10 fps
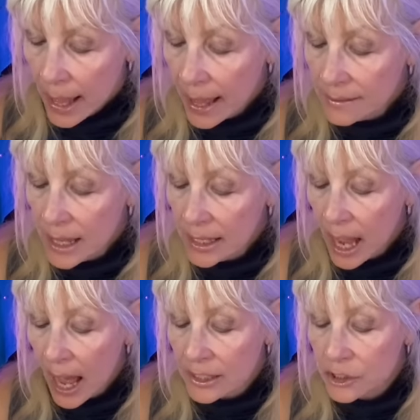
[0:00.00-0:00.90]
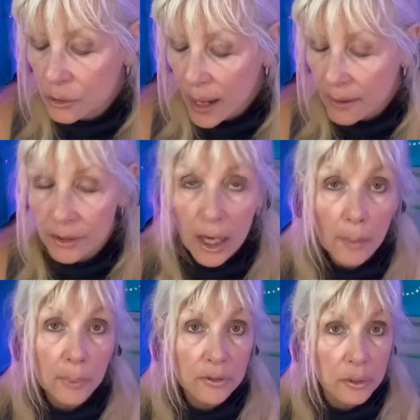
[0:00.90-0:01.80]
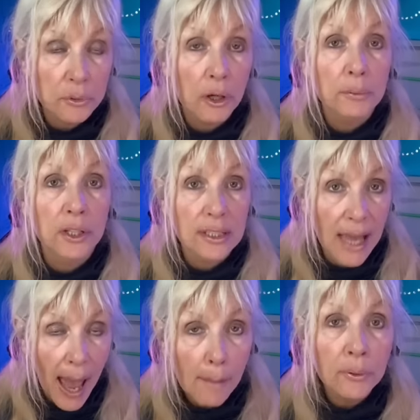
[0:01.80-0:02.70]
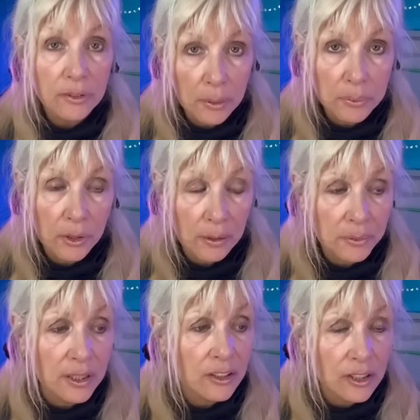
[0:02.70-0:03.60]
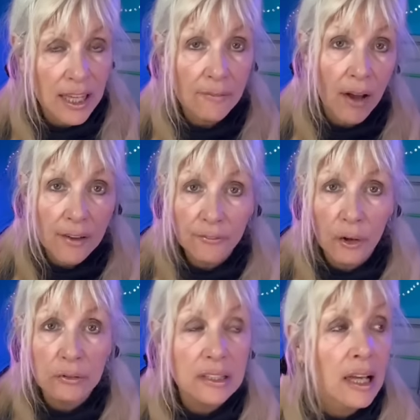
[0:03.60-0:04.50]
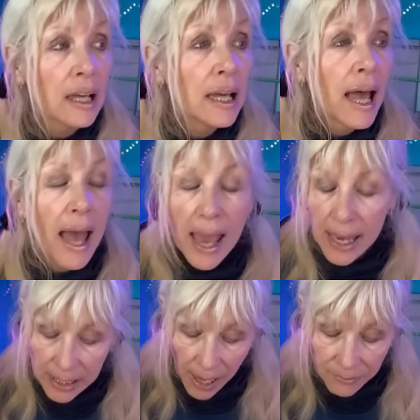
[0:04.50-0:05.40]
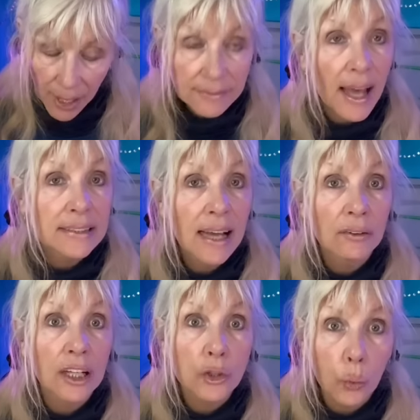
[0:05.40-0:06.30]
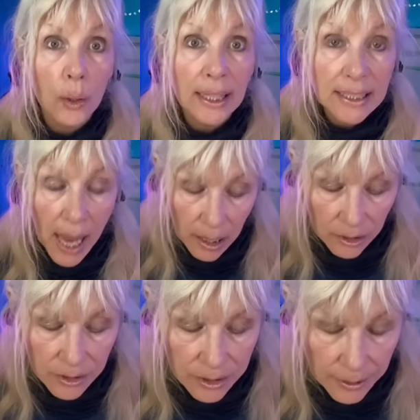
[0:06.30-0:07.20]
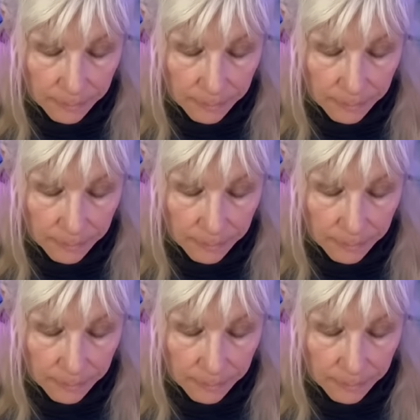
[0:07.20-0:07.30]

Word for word: And then I do have a couple subscriptions, Apple subscriptions, because I have iPhones, and I've got that down at $20.